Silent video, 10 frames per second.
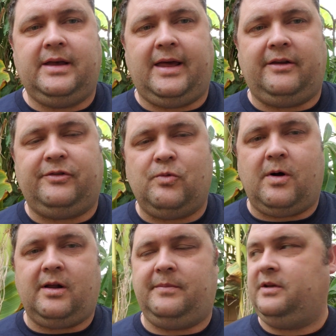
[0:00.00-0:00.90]
and if you
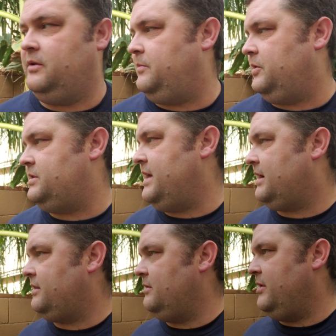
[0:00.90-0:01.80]
want to be able to
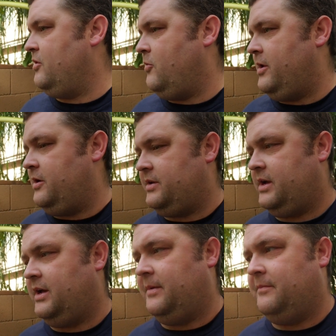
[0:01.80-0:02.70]
protect them in the
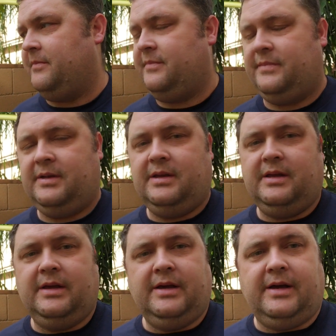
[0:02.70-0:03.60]
wintertime
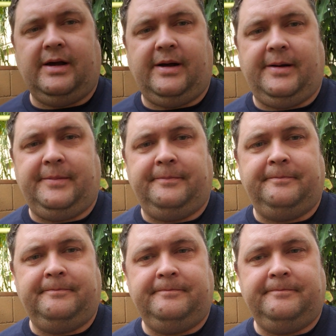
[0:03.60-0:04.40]
um,